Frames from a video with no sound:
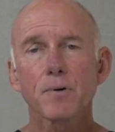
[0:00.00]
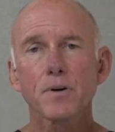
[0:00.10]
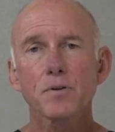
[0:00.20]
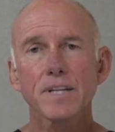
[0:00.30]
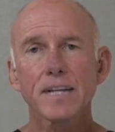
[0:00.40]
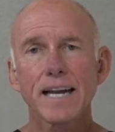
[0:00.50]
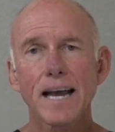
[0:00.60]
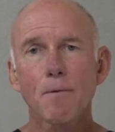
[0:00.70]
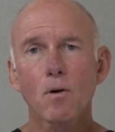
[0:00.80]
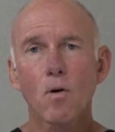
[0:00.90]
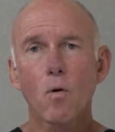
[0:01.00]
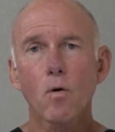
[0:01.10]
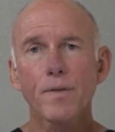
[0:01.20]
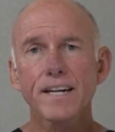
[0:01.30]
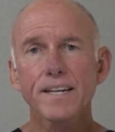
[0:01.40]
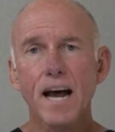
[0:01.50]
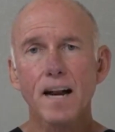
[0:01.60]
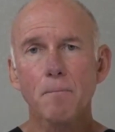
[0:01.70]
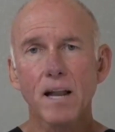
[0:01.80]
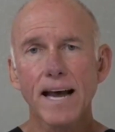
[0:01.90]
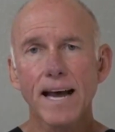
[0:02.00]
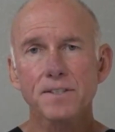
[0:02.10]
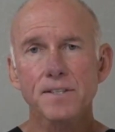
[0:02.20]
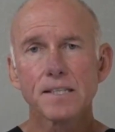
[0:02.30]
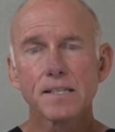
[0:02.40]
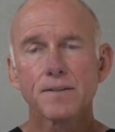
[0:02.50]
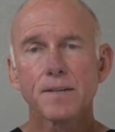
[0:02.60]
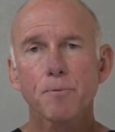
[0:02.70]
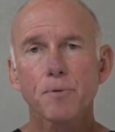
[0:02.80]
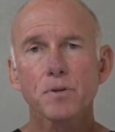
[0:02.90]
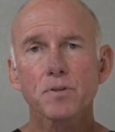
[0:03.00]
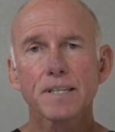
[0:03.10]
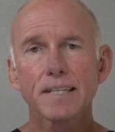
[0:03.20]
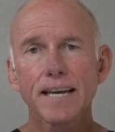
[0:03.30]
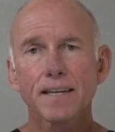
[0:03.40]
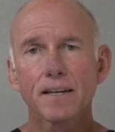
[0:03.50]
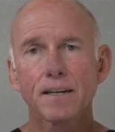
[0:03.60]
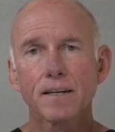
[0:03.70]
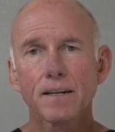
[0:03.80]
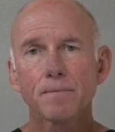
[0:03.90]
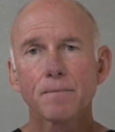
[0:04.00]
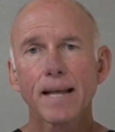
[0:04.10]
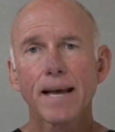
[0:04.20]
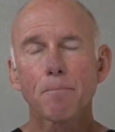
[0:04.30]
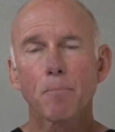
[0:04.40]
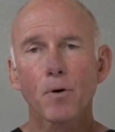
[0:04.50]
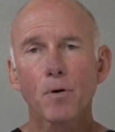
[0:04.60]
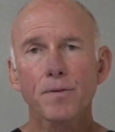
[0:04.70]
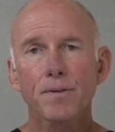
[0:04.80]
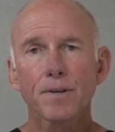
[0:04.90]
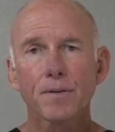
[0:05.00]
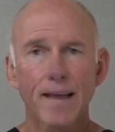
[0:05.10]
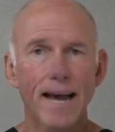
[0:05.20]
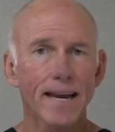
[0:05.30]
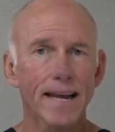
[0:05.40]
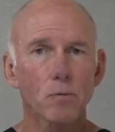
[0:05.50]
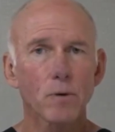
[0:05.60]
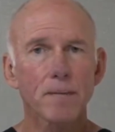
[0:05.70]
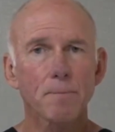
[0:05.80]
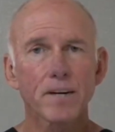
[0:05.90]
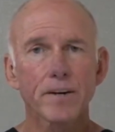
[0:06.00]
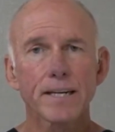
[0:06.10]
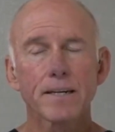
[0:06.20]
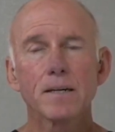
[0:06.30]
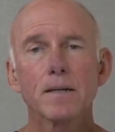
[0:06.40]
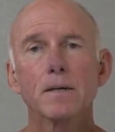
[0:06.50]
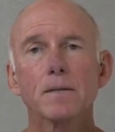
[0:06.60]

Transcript: that produce the enamel or the odontoblasts that produce the dentin at birth to that 8-week period.